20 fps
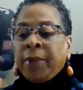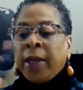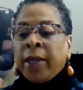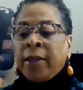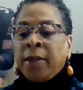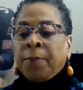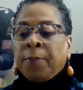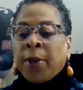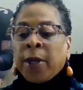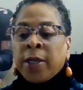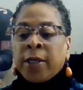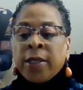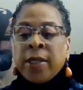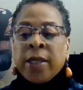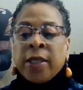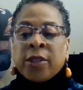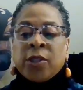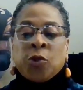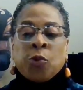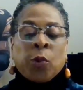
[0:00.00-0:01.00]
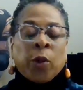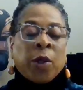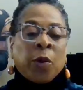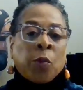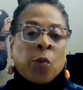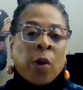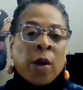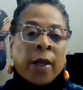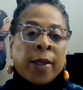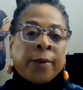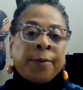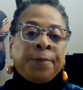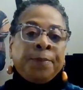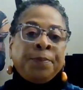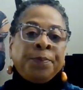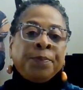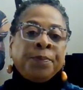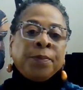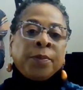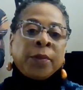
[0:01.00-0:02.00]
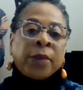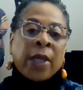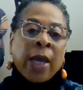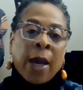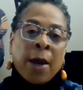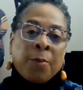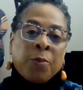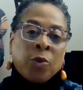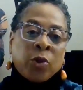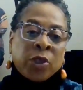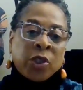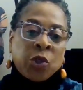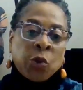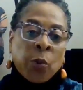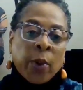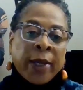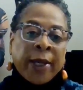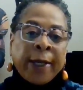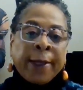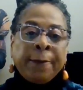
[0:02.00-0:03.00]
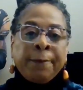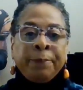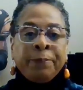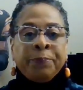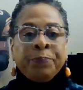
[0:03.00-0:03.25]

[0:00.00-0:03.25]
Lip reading: and the Buccaneers 21, Cowboys 20.